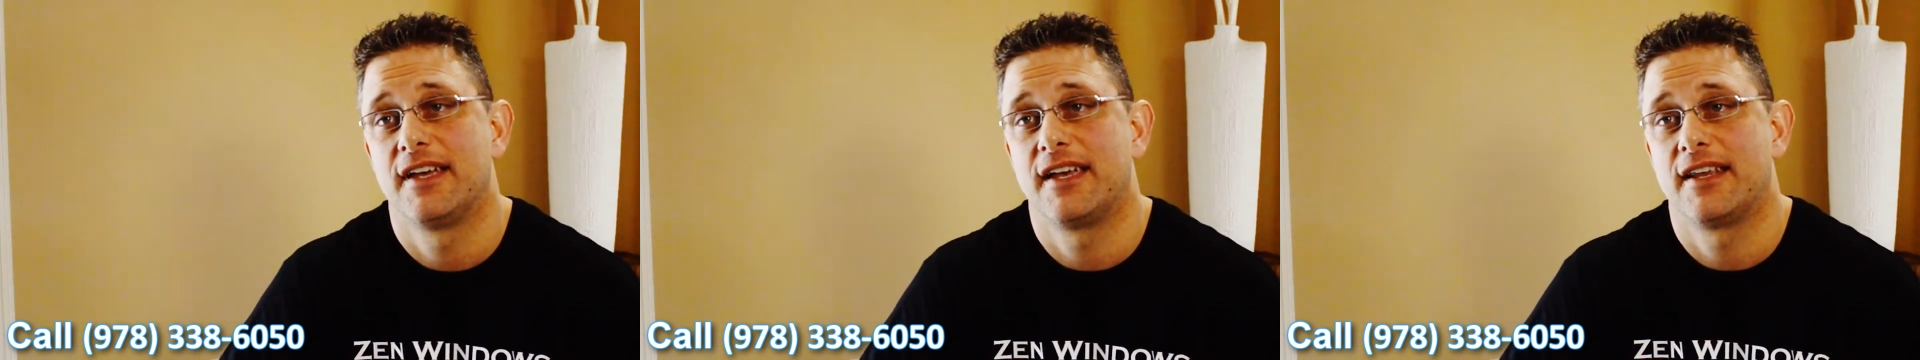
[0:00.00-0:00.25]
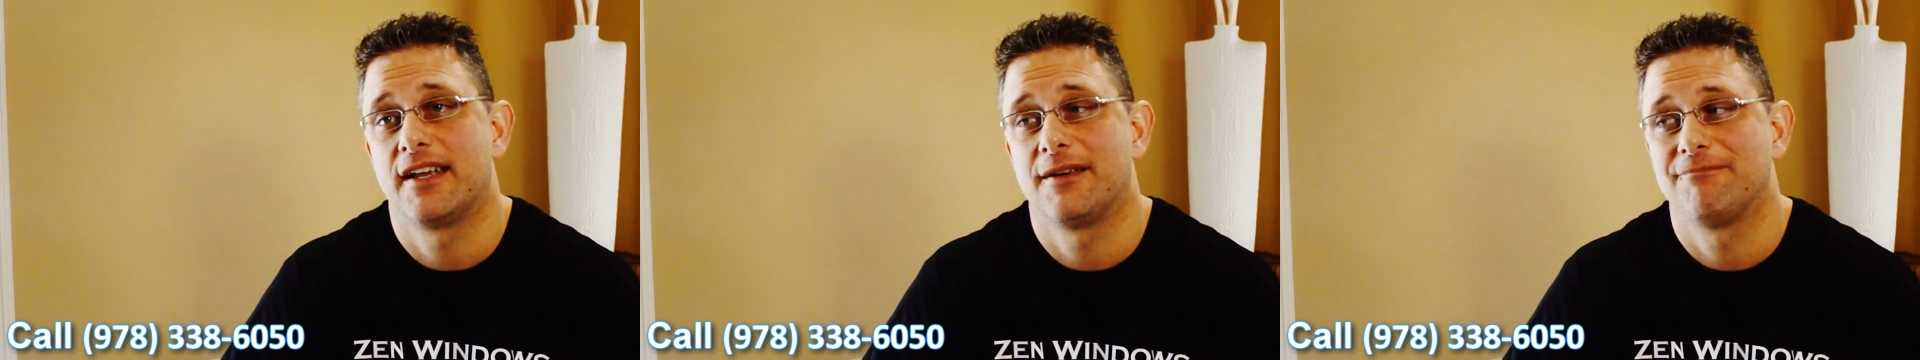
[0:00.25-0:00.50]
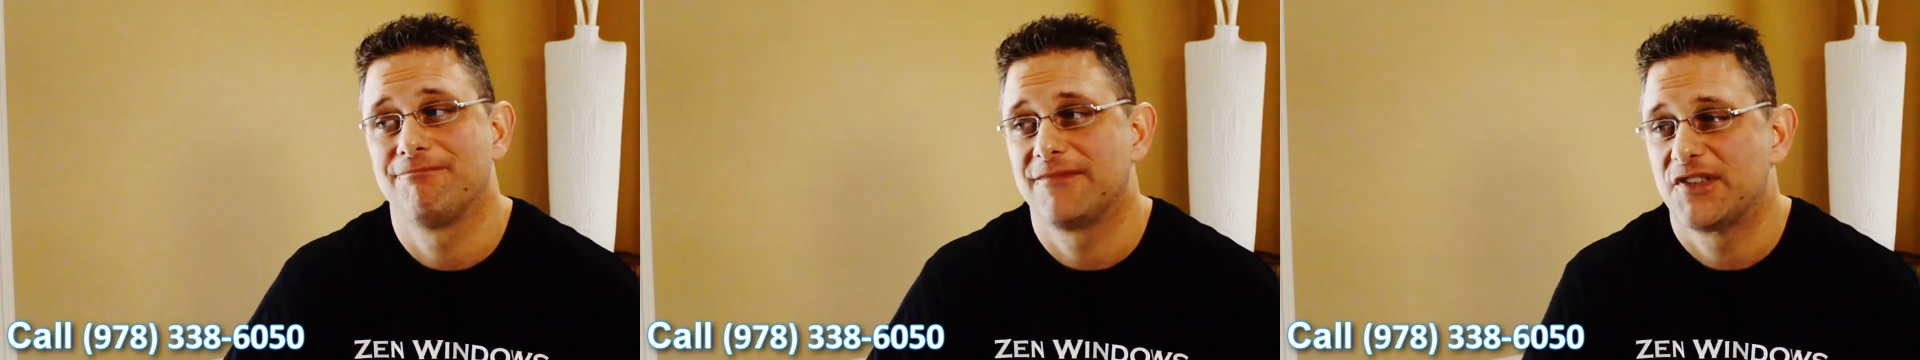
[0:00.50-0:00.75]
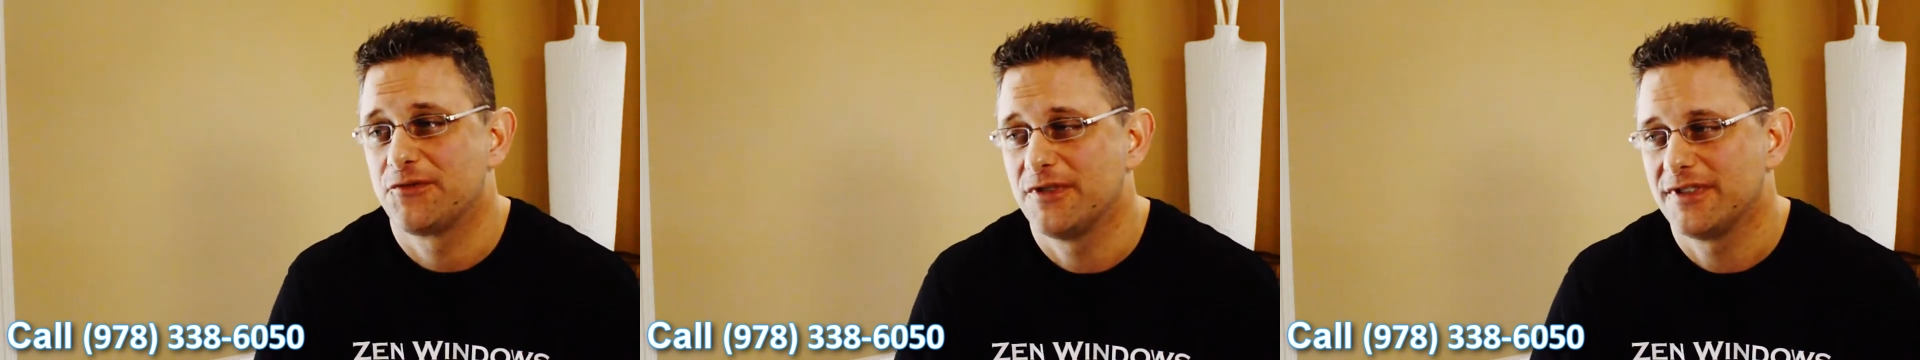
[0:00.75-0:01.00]
And um,
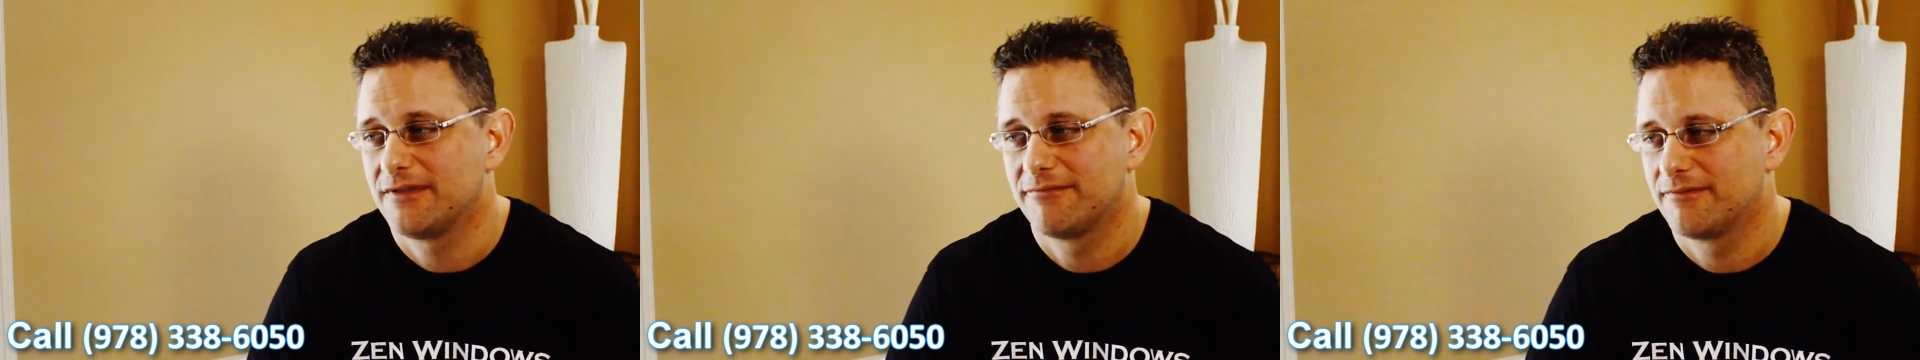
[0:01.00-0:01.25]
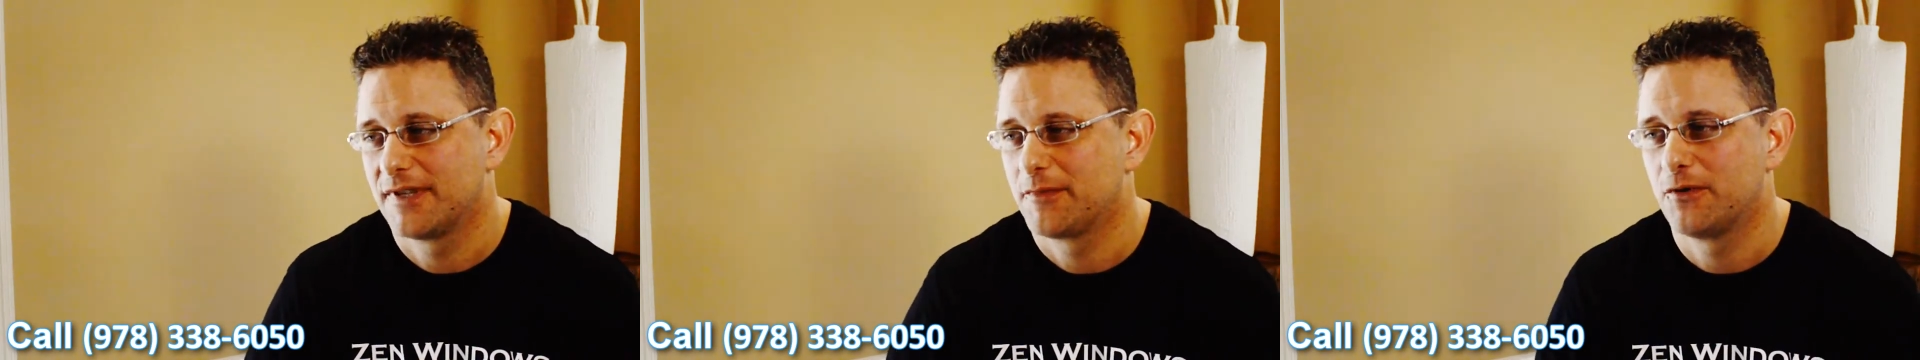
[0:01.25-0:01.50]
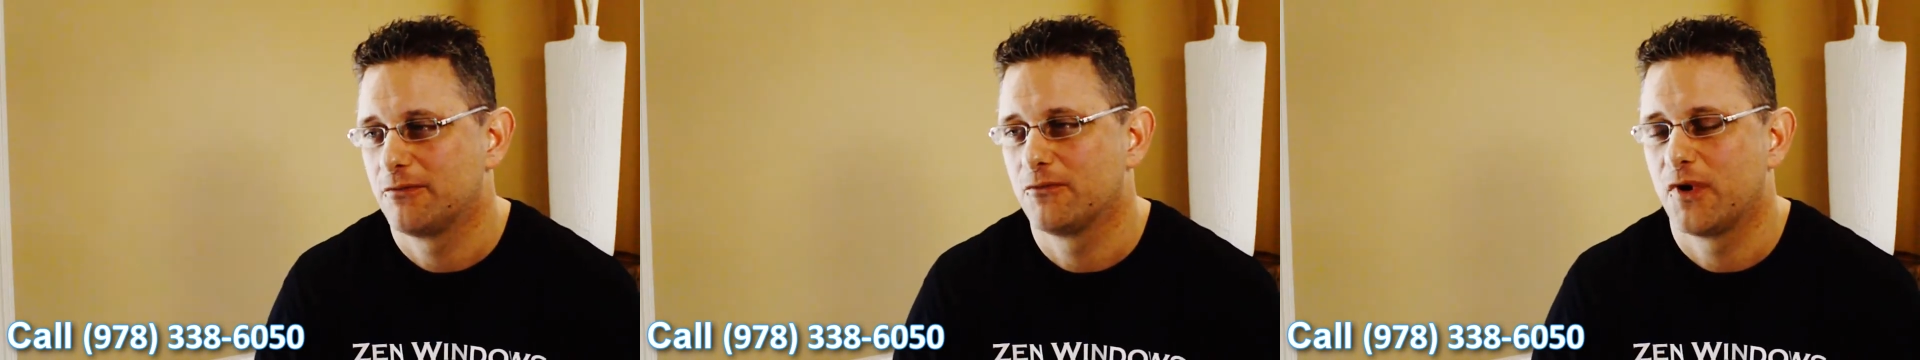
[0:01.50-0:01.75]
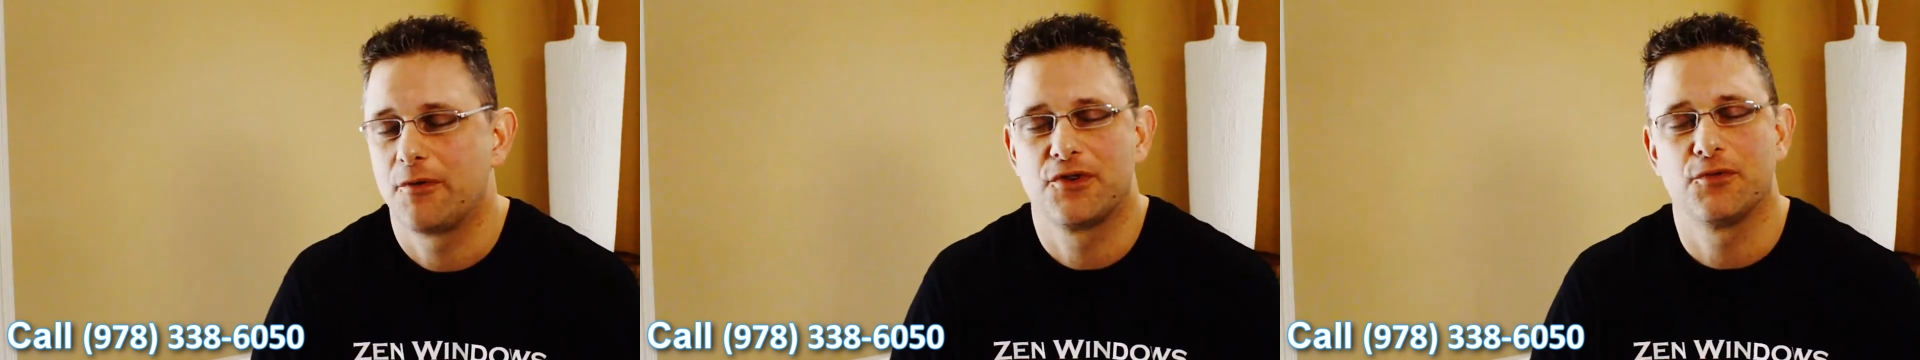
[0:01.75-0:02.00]
it's really,
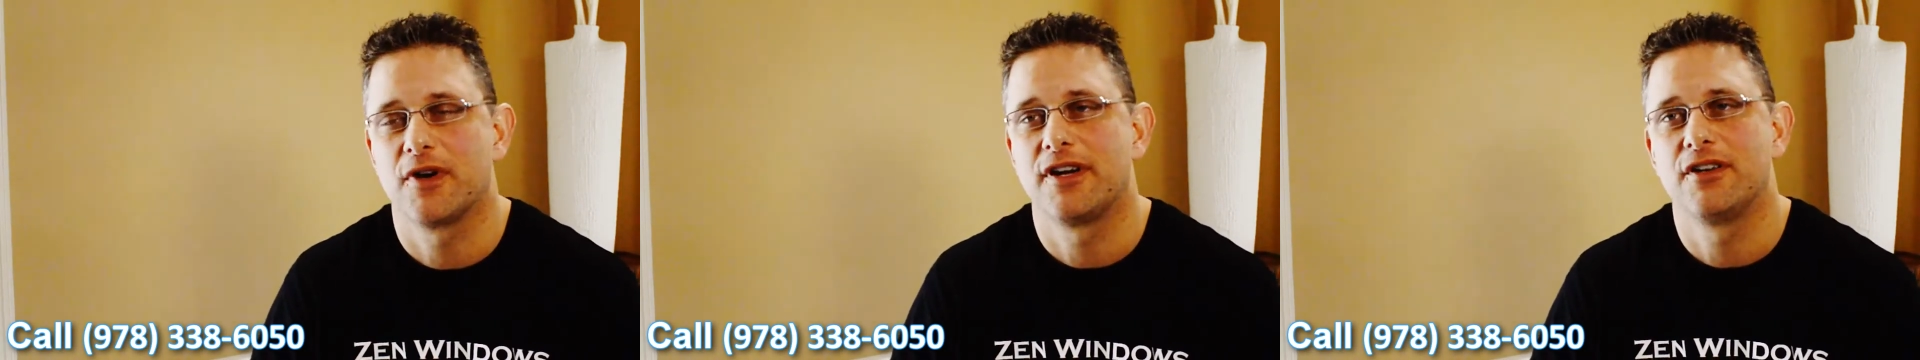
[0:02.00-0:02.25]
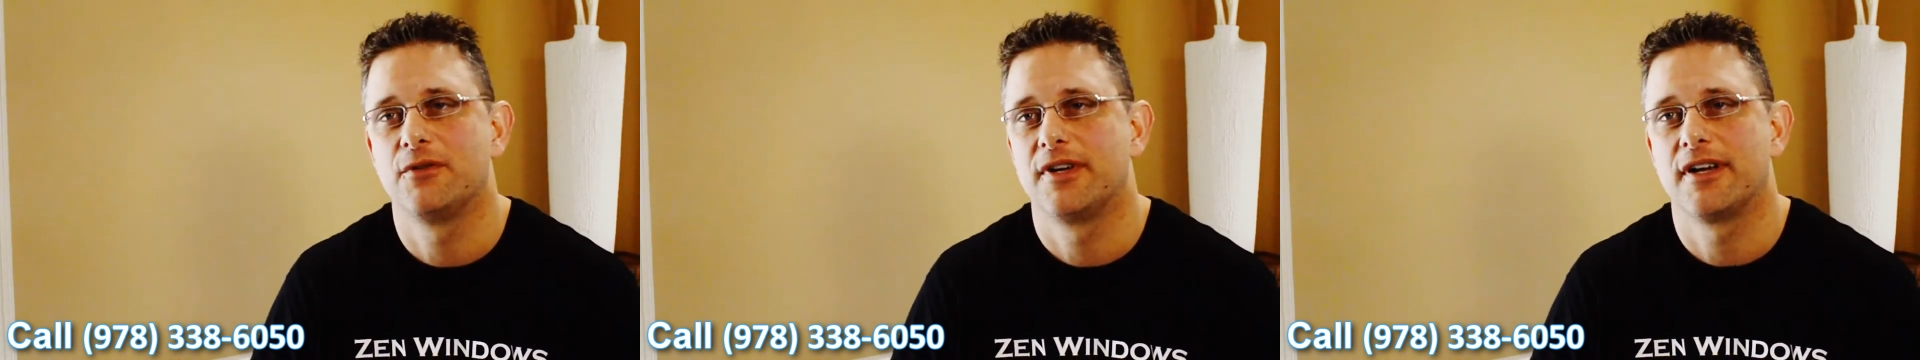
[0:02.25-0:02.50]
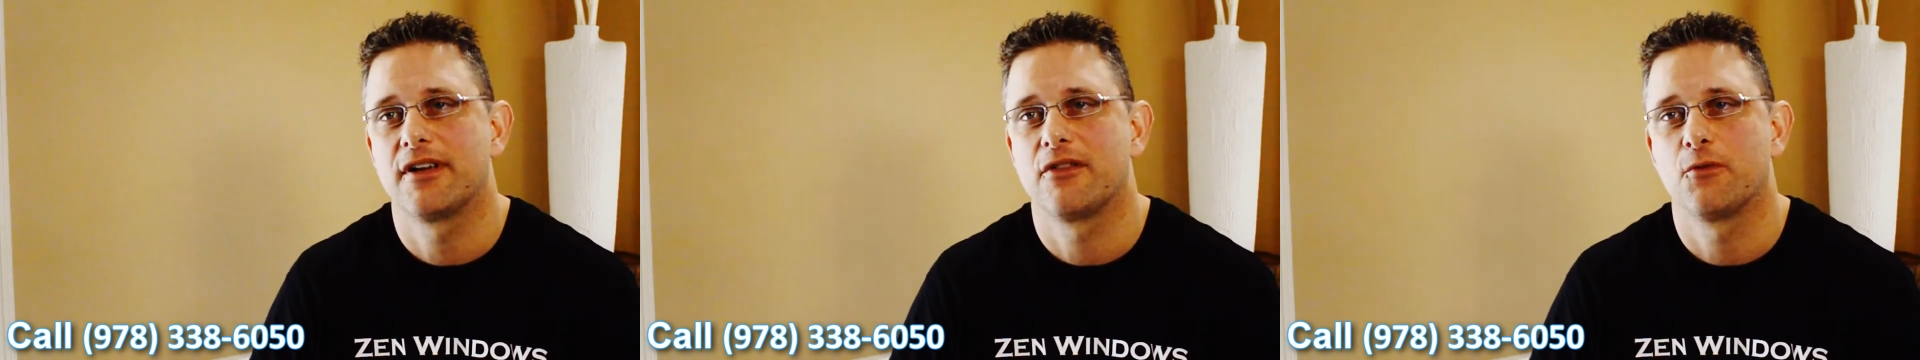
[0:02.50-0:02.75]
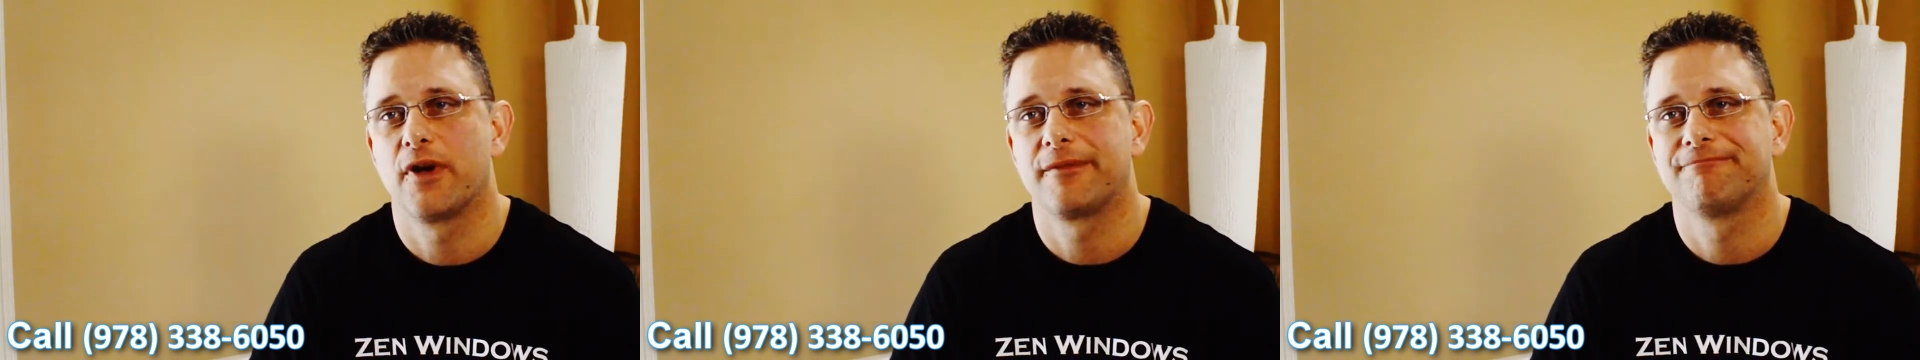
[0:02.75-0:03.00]
why would you want to do it any
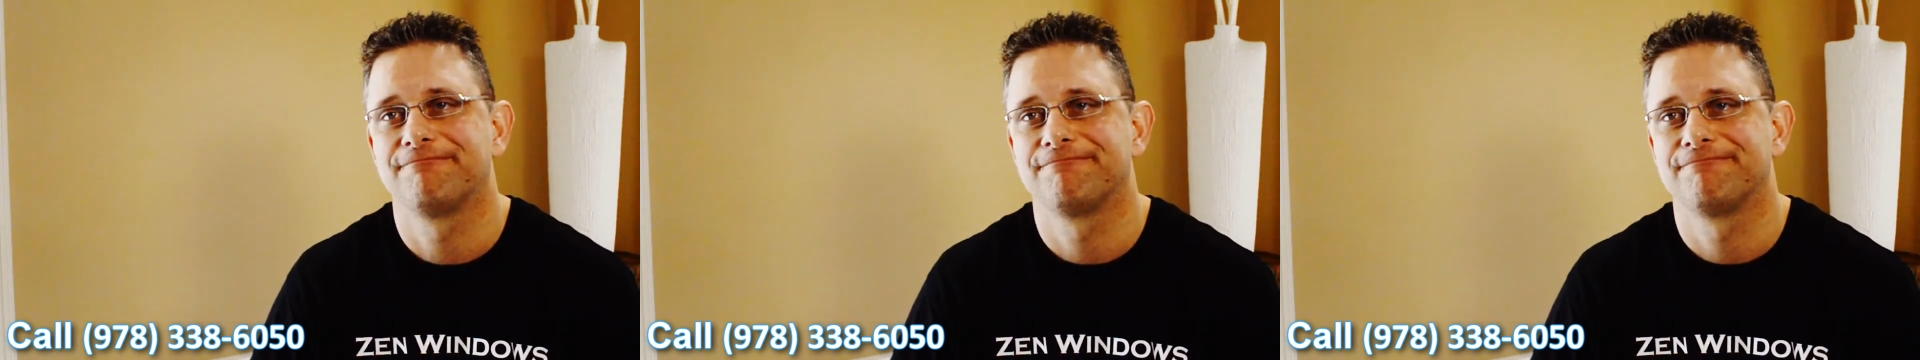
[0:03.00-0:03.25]
other way?